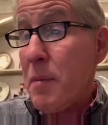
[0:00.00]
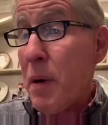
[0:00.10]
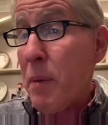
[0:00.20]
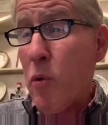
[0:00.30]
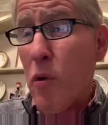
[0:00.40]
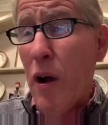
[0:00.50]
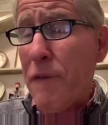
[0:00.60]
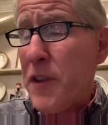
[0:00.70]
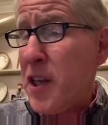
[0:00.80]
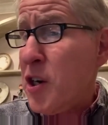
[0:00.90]
but more
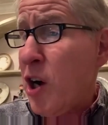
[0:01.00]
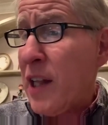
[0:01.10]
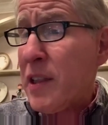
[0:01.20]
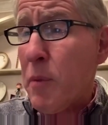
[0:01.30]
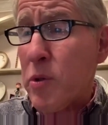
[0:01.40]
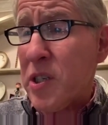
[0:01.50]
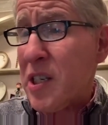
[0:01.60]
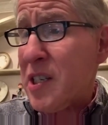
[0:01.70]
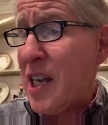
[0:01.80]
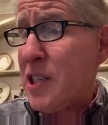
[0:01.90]
often than not, the most
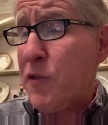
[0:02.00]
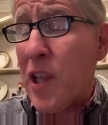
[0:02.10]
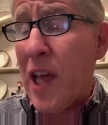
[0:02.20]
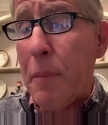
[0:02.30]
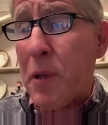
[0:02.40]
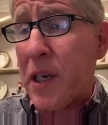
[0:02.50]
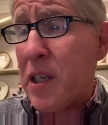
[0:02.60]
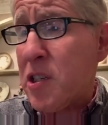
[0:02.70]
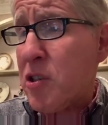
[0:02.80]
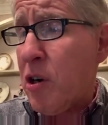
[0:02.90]
successful
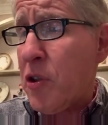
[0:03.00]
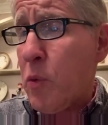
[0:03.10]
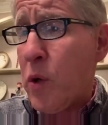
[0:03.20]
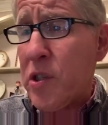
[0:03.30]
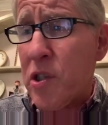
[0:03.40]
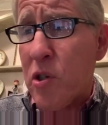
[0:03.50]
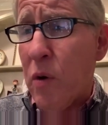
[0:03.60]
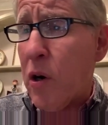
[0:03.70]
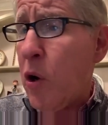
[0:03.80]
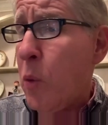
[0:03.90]
applicants are the ones who
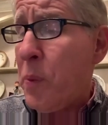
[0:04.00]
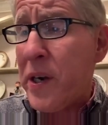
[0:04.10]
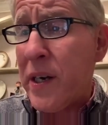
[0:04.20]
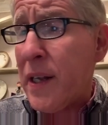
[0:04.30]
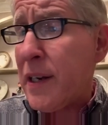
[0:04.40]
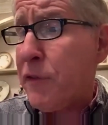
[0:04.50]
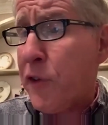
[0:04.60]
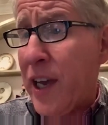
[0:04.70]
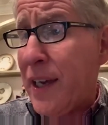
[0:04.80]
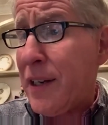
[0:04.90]
are open and
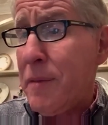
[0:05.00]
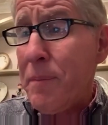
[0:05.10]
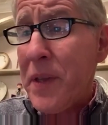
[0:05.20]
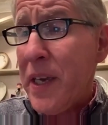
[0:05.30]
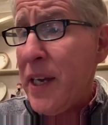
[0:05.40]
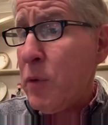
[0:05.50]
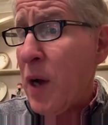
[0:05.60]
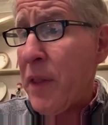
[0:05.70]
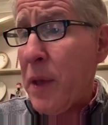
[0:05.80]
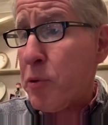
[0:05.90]
unafraid in
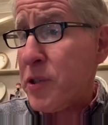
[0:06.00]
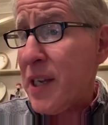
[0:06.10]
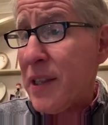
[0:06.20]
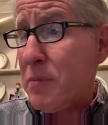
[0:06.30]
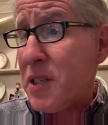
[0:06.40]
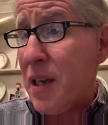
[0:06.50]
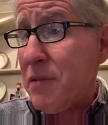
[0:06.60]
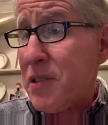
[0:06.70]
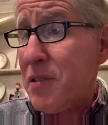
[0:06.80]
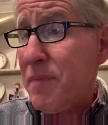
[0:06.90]
how they present
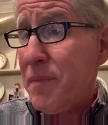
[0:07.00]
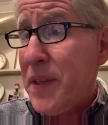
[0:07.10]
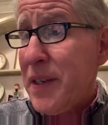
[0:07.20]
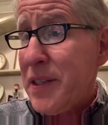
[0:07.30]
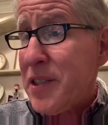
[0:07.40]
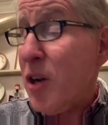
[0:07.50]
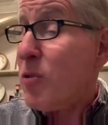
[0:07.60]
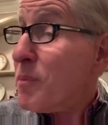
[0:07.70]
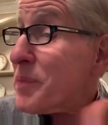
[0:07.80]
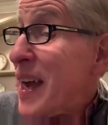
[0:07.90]
themselves.
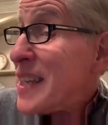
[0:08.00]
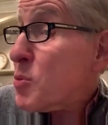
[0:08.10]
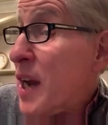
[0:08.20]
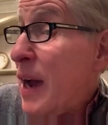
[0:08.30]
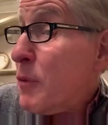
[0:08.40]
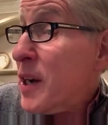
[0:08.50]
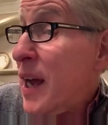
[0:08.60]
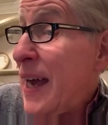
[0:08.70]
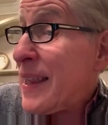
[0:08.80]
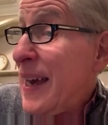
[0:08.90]
So that's what I would
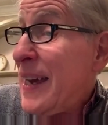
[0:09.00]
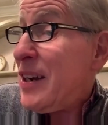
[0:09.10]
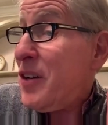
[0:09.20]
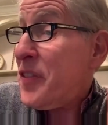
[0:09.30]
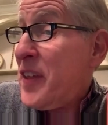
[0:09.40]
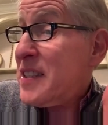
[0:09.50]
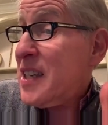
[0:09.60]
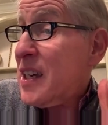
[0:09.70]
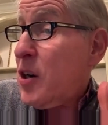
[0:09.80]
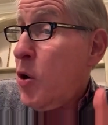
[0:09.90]
highlight:
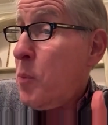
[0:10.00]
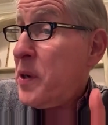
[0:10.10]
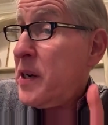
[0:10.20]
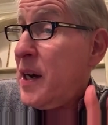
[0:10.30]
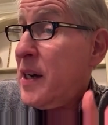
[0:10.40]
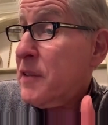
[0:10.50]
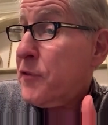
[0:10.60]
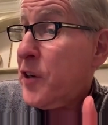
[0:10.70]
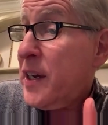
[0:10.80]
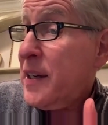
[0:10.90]
authentic, open,
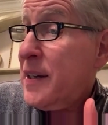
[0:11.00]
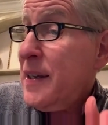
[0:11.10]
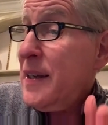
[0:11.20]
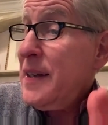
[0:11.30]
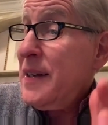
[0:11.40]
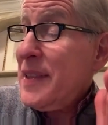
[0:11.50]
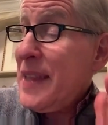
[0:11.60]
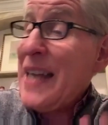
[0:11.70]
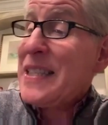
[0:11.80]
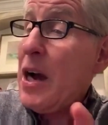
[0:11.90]
unafraid.
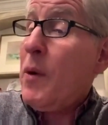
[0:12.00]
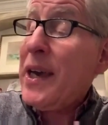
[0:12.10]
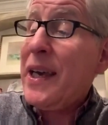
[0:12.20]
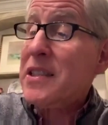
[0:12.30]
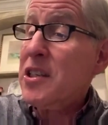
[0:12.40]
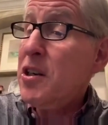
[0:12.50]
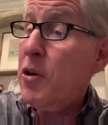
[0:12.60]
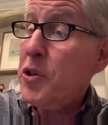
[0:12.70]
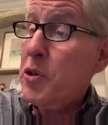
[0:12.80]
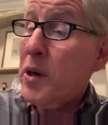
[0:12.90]
That's how I get to know
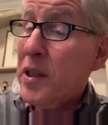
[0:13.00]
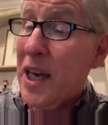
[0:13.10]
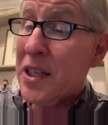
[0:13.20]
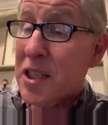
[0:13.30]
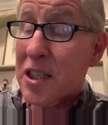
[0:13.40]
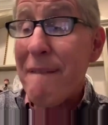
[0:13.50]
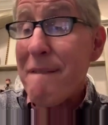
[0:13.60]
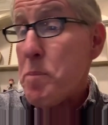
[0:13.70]
you. And that's